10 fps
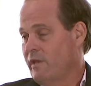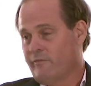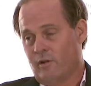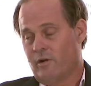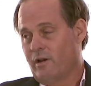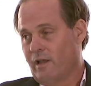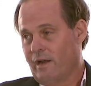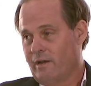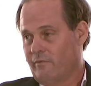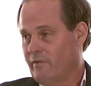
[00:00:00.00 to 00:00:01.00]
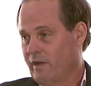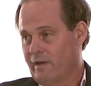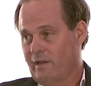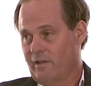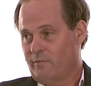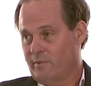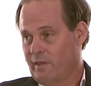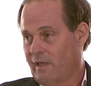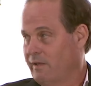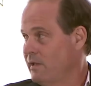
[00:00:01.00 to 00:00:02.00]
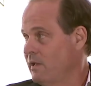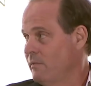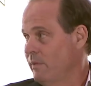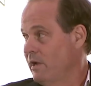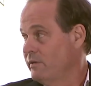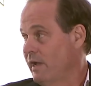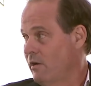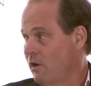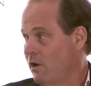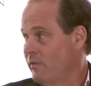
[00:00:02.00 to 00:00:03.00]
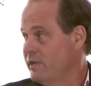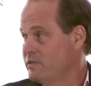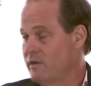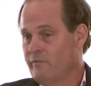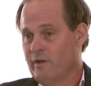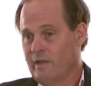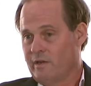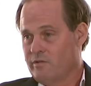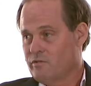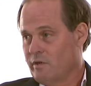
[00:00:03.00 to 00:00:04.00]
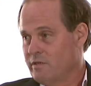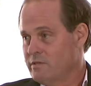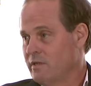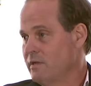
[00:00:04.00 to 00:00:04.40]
They floated a lot of different ideas, but they bailed out all these different industries,